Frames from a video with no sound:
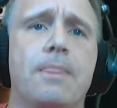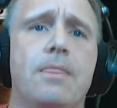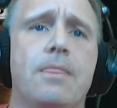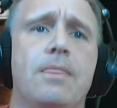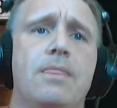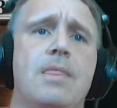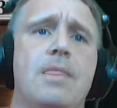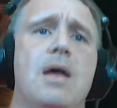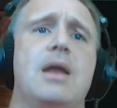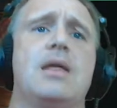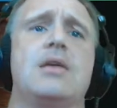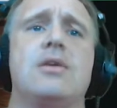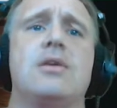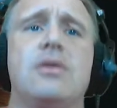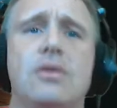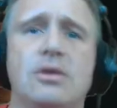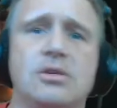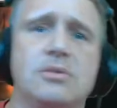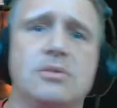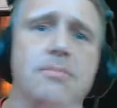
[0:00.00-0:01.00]
Not a
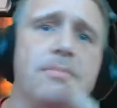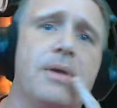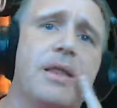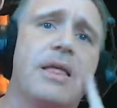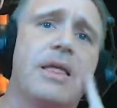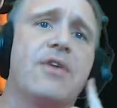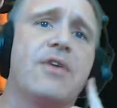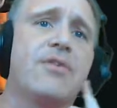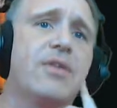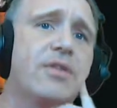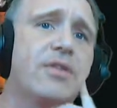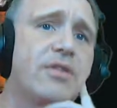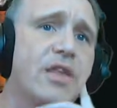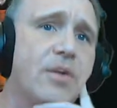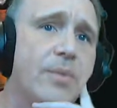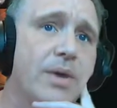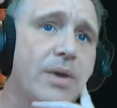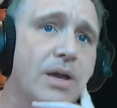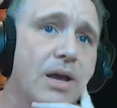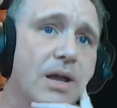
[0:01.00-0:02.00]
huge, but like let's say
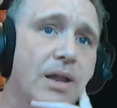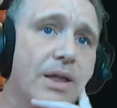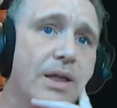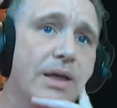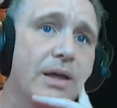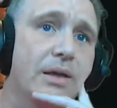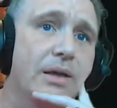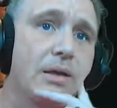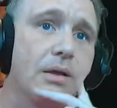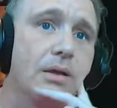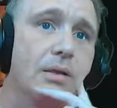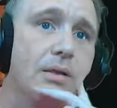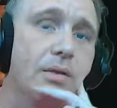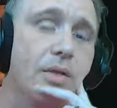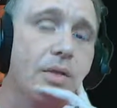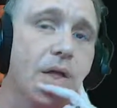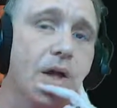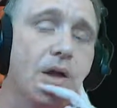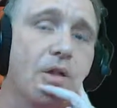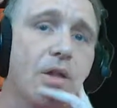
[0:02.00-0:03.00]
we got like
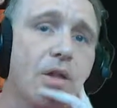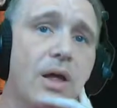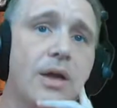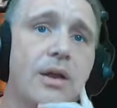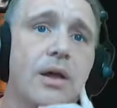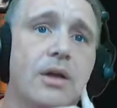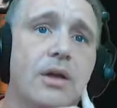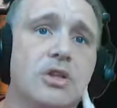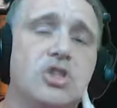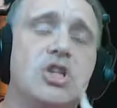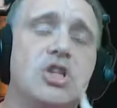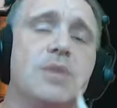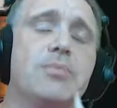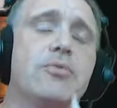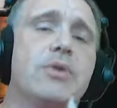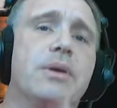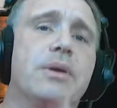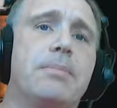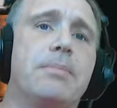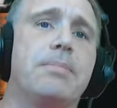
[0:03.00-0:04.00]
a
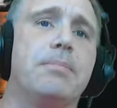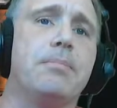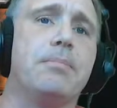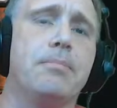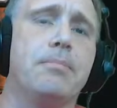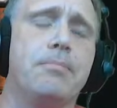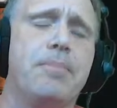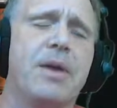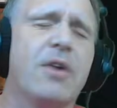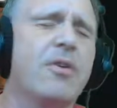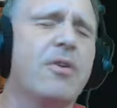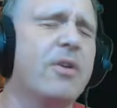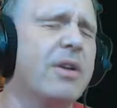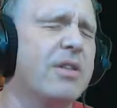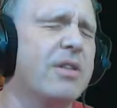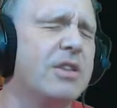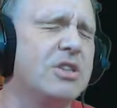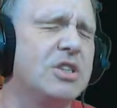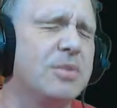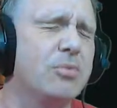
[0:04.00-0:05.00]
Gibbering Bear.
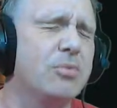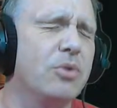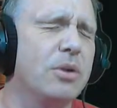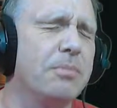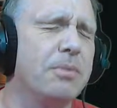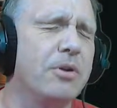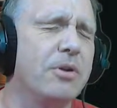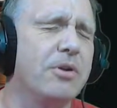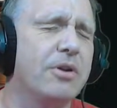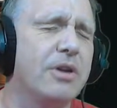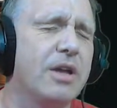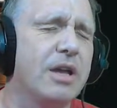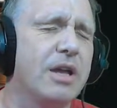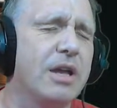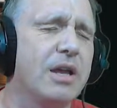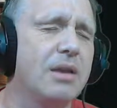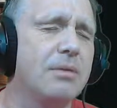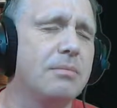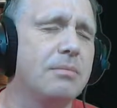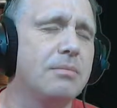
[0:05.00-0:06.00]
Is it Gibbering
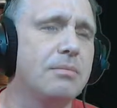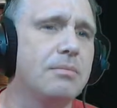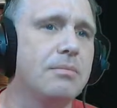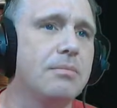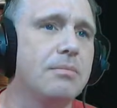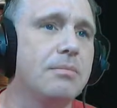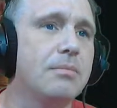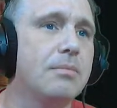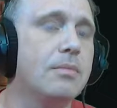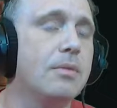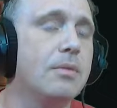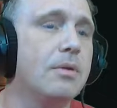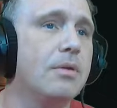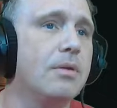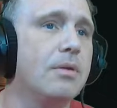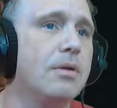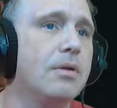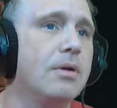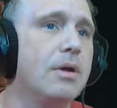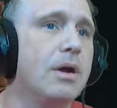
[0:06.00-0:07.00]
Barricade?
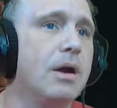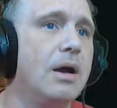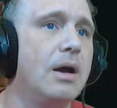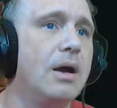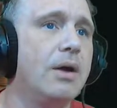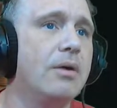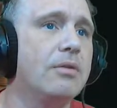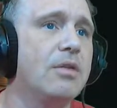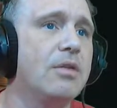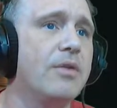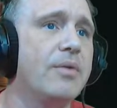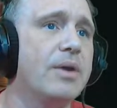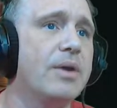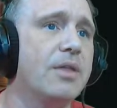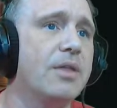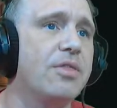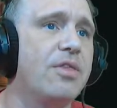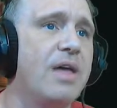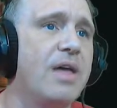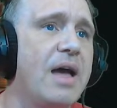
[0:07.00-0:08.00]
Let's say we
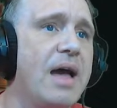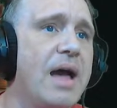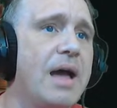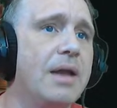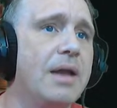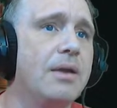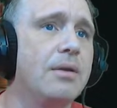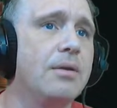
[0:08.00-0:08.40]
got that.